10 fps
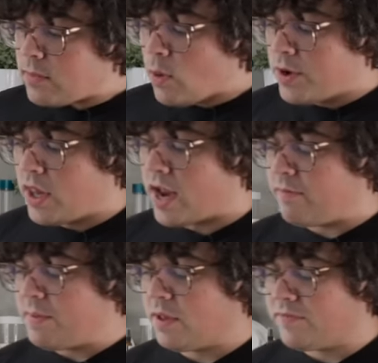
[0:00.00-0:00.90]
what a lot of
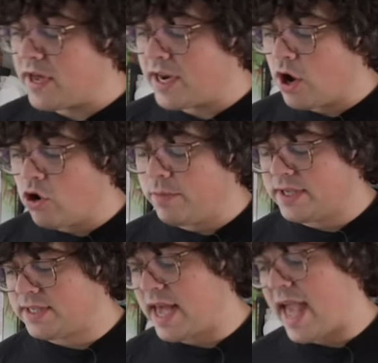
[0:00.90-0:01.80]
people have done at home
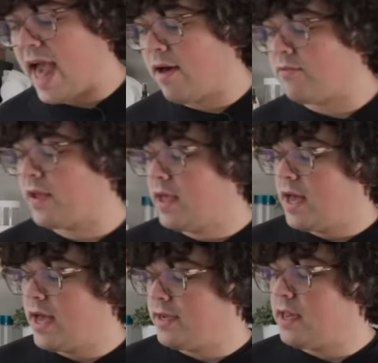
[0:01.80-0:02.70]
is they have,
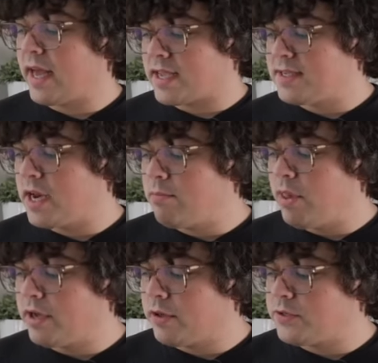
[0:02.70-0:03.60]
like I said,
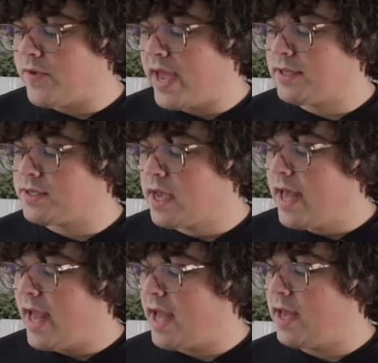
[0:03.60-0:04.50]
unplugged those fans,
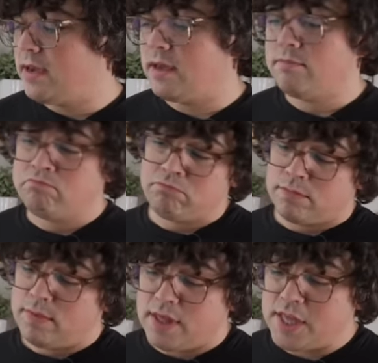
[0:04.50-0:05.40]
and
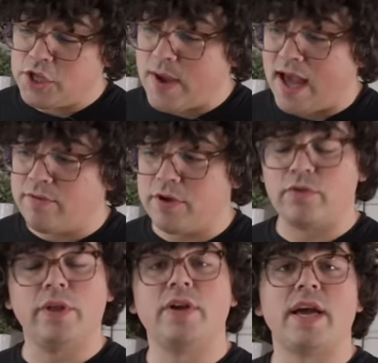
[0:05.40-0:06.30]
then you have a really